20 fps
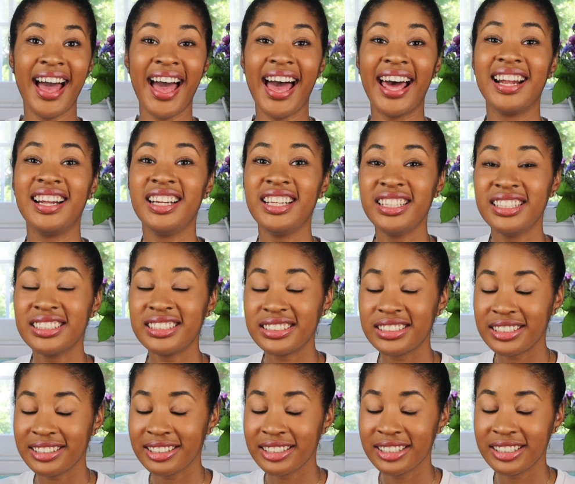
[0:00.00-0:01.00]

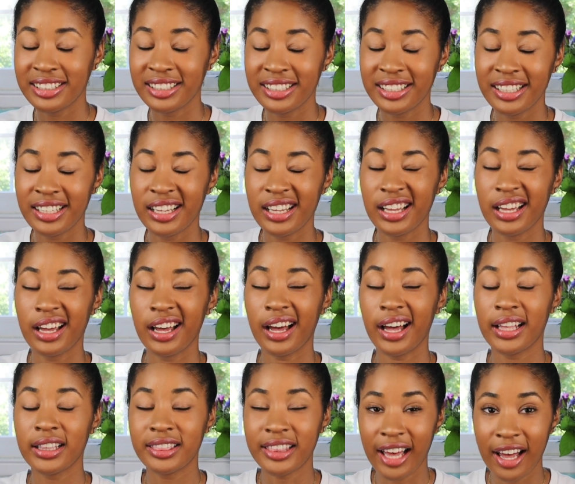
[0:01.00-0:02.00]
$1,000,
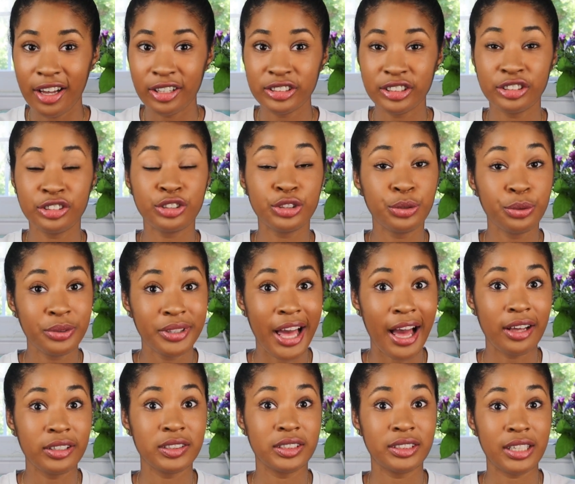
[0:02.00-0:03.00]

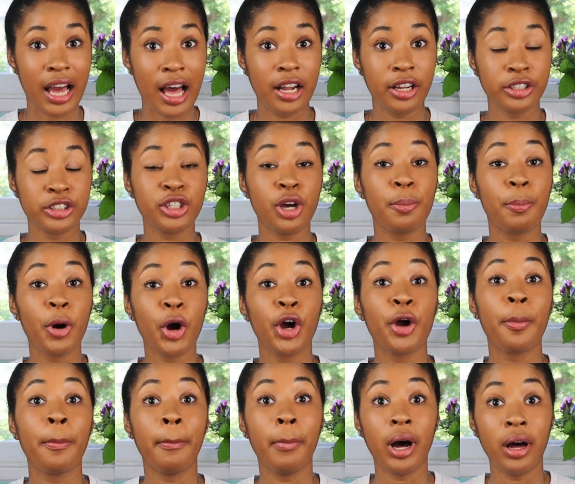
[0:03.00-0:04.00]
$2,000
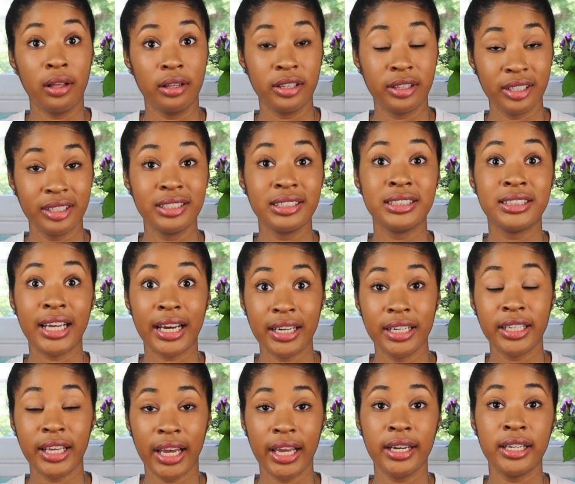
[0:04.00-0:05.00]
per month
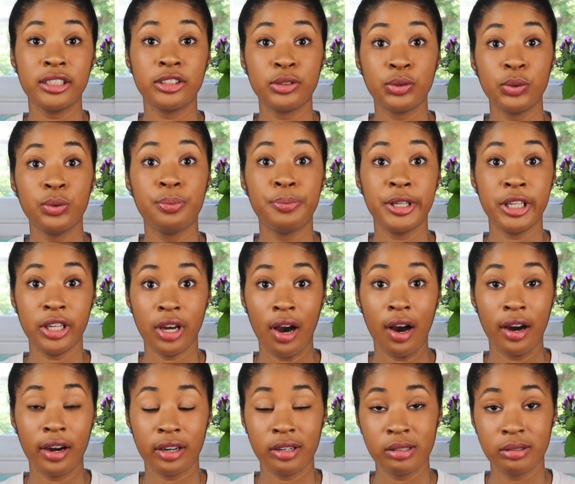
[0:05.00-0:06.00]
dedicated to
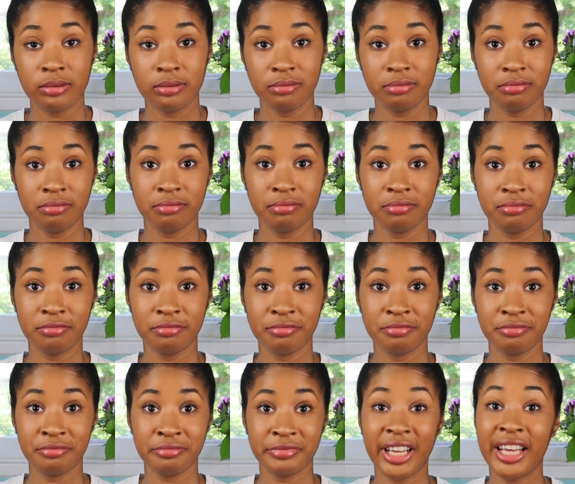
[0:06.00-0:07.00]
PR.
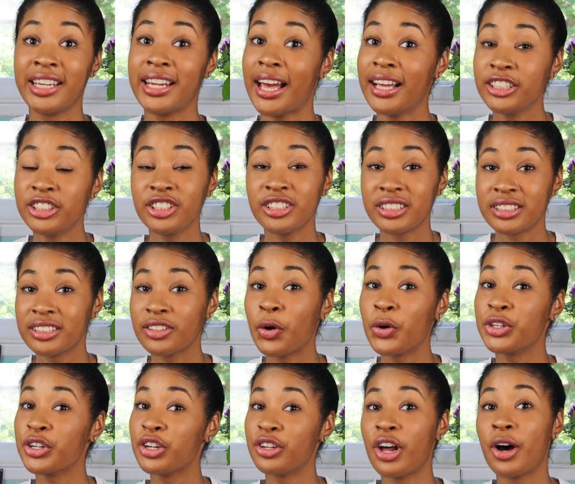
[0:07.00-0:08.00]
And that's just
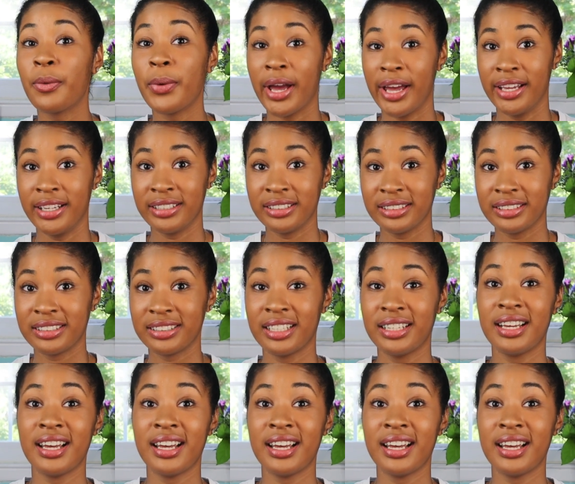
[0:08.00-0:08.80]
on the low end.